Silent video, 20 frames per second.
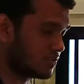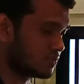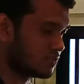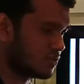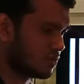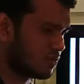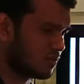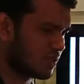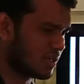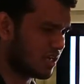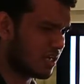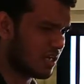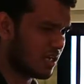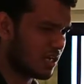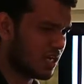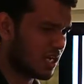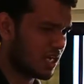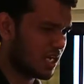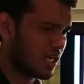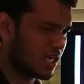So
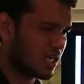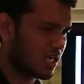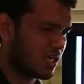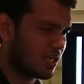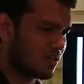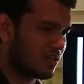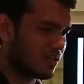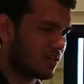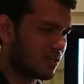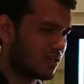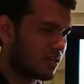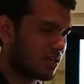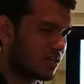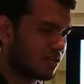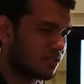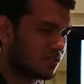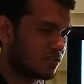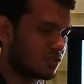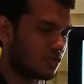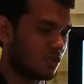
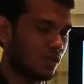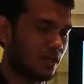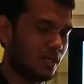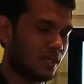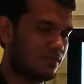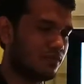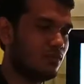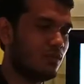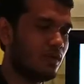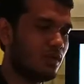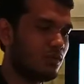if we